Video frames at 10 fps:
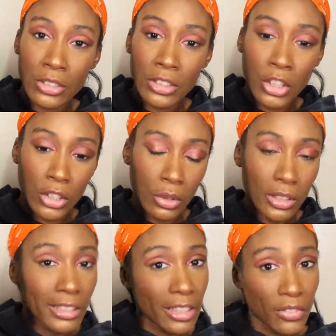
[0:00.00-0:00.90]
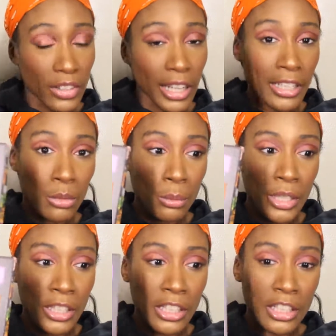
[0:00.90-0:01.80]
Girl because I feel like it would be
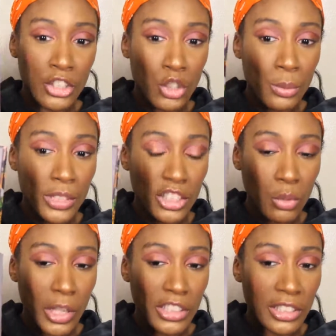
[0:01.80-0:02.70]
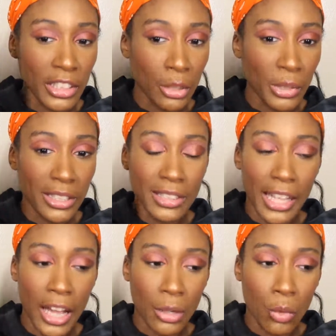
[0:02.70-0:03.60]
a good dupe situation and then we can see
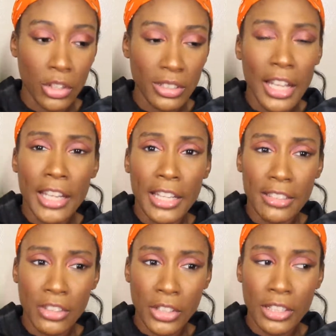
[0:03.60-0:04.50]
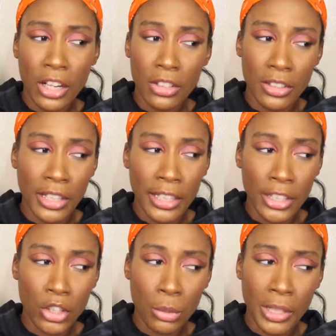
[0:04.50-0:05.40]
how it works. It's $30 in the LA
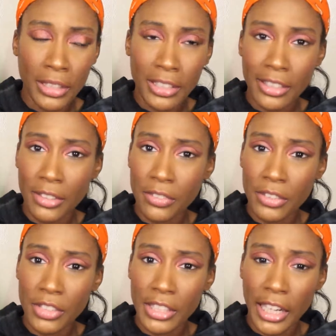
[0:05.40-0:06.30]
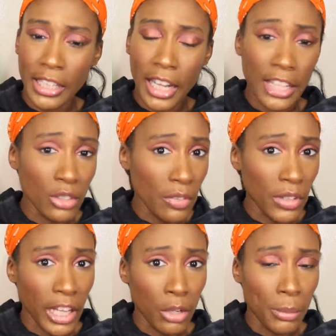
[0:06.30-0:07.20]
Girl one, I think it's like $15.99. So I
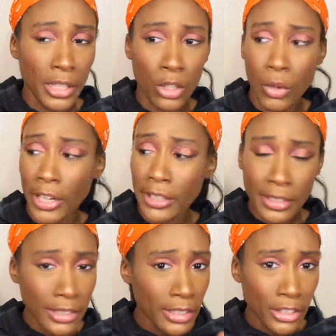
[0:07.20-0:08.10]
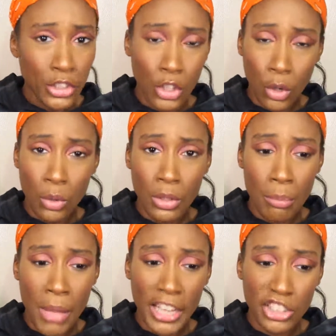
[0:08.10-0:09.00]
feel like it would be a great, you know,
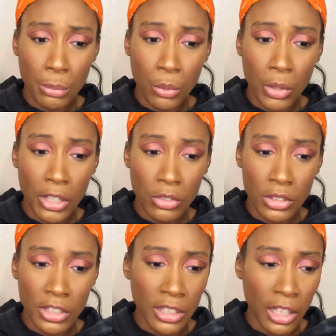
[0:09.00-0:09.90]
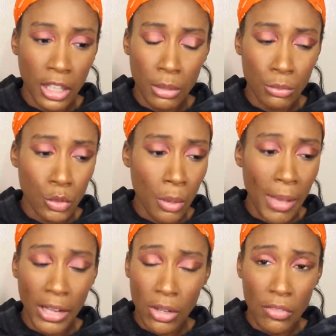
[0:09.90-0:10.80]
mashup or whatever to do a
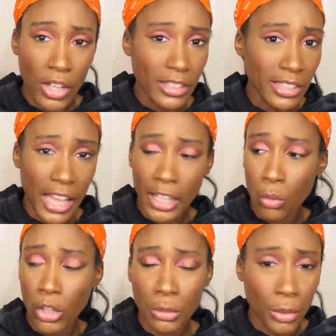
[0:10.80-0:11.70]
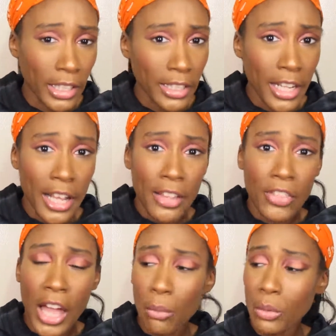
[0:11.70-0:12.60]
battle of the and see how they worked. But
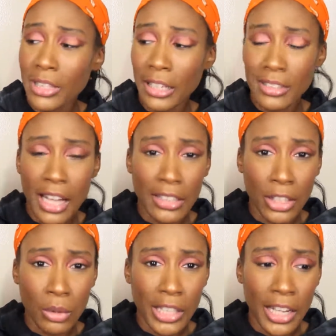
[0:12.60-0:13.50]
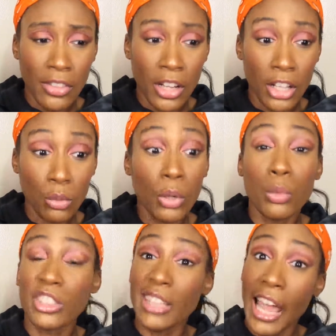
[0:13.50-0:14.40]
that one was out of stock. They only had the other one,
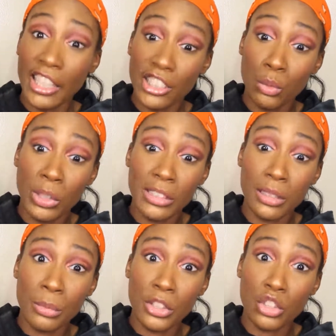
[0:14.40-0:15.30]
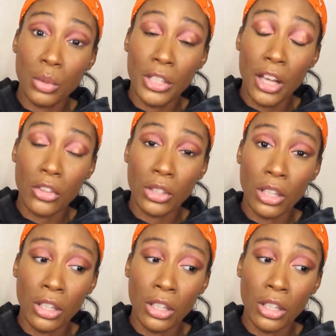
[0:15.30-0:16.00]
which is actually really similar to another